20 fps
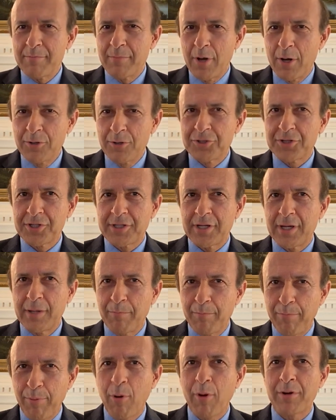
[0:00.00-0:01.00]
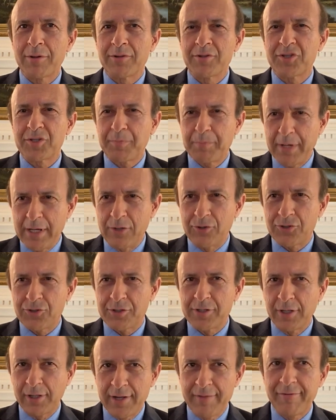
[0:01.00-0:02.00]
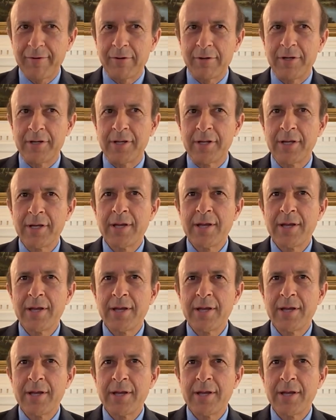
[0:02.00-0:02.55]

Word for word: most important speech delivered